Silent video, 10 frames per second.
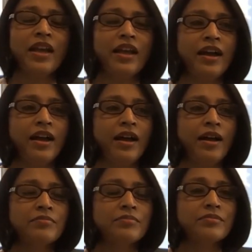
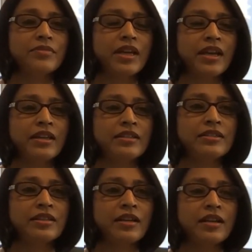Um,
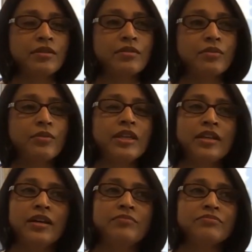and uh, we,
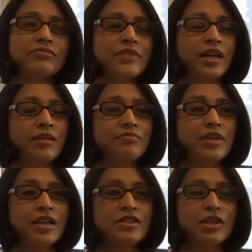um, um,
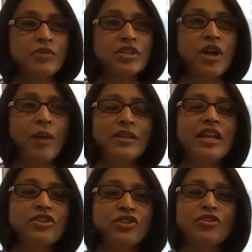so it was a
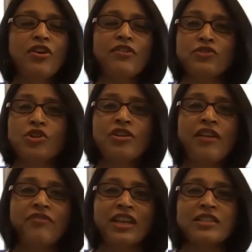combination of
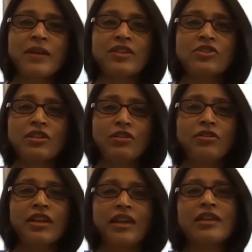geographic expansion,
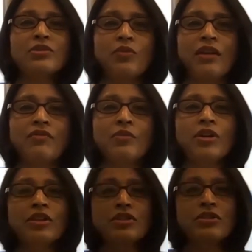looking at where we
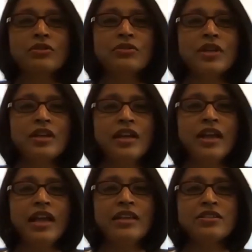wanted to
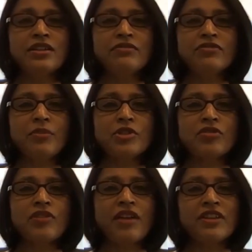enter from a
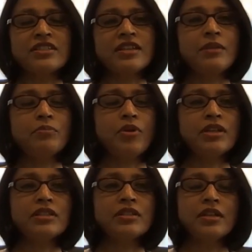geographic standpoint.